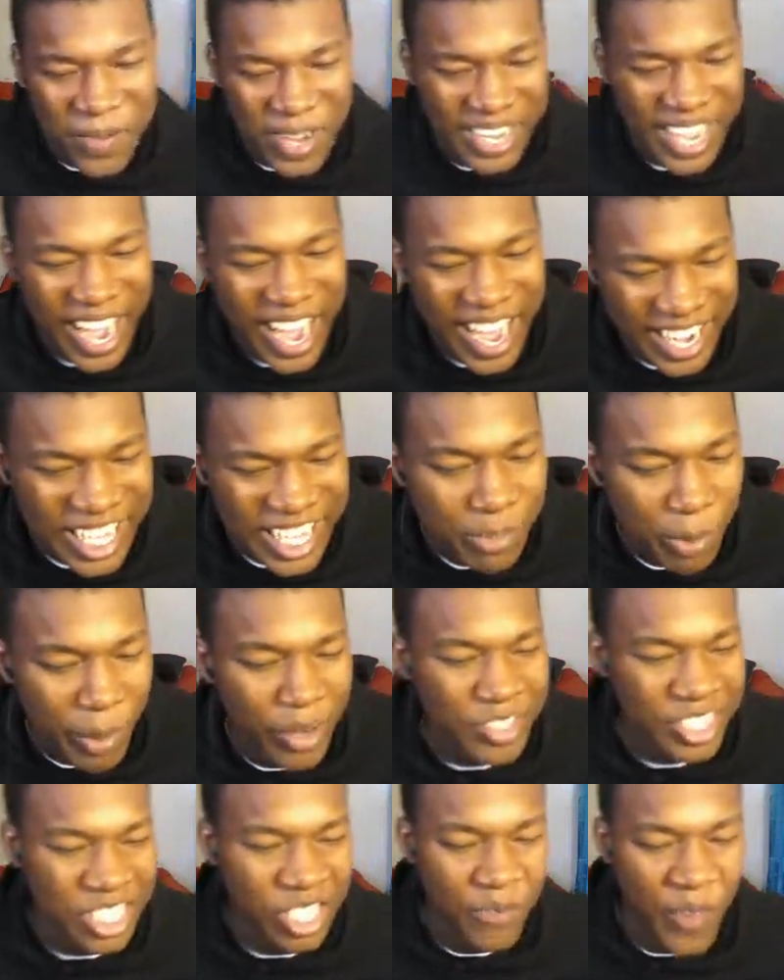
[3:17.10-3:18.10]
Oh my god, he's
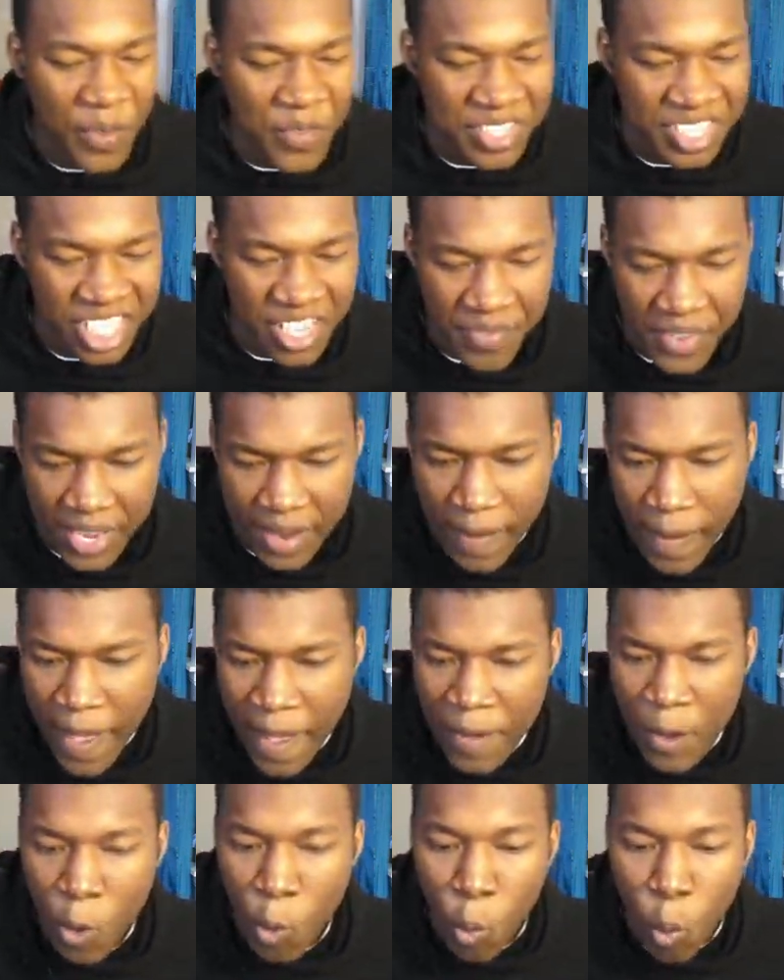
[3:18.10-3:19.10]
playing on 65 inch TV.
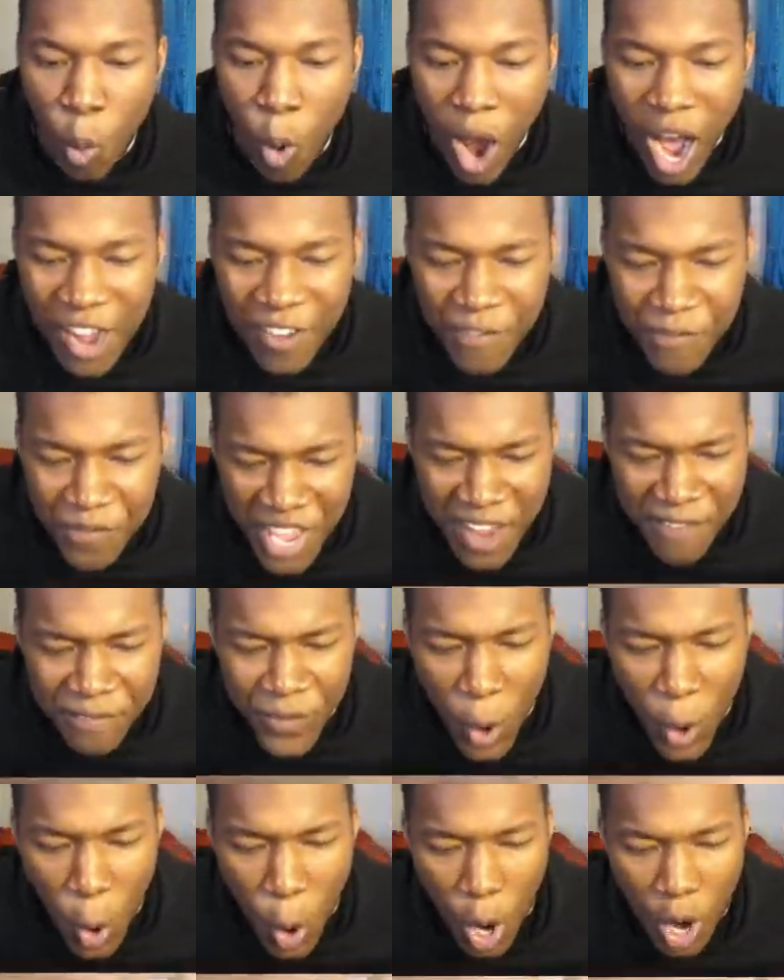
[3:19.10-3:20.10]

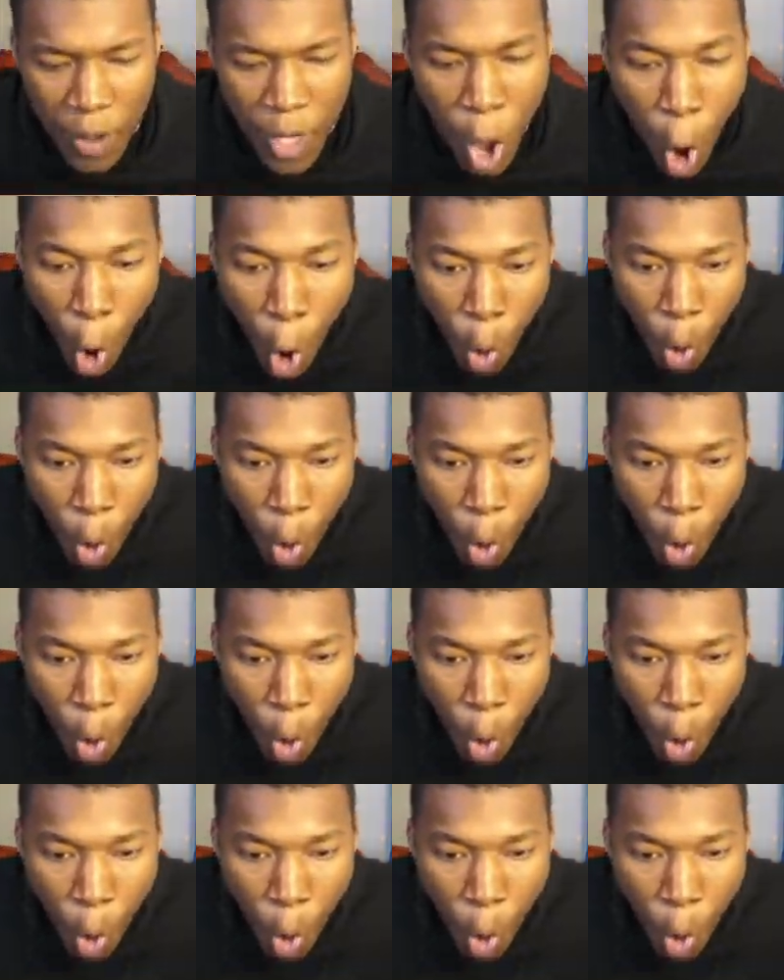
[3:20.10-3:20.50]
1v4.